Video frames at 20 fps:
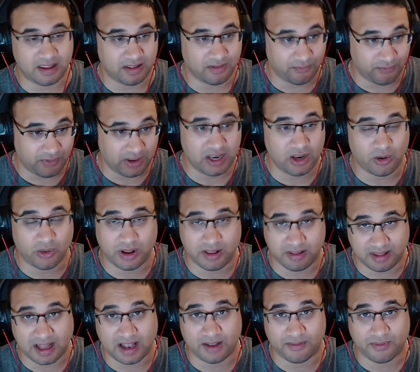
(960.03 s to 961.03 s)
video
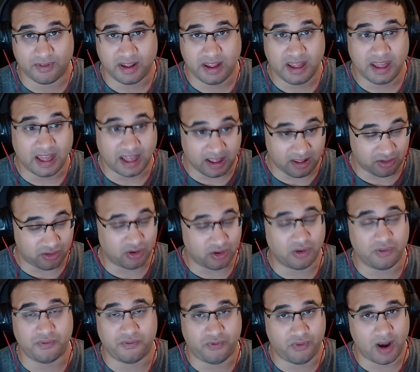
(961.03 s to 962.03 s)
itself is
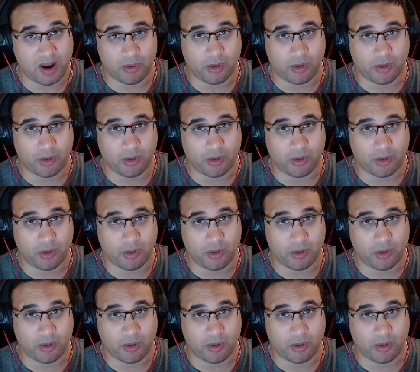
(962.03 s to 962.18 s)
done very